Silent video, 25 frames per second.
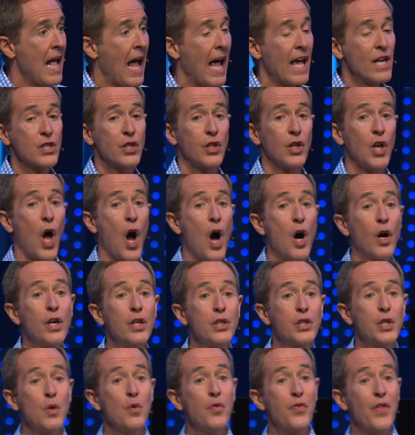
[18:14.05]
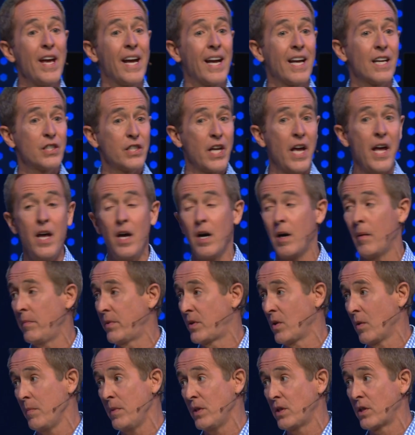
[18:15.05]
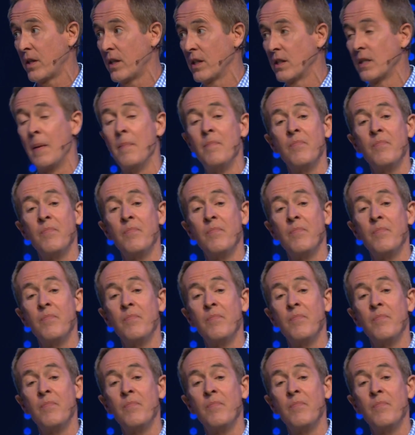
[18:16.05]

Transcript: As long as you think it's him, don't miss this,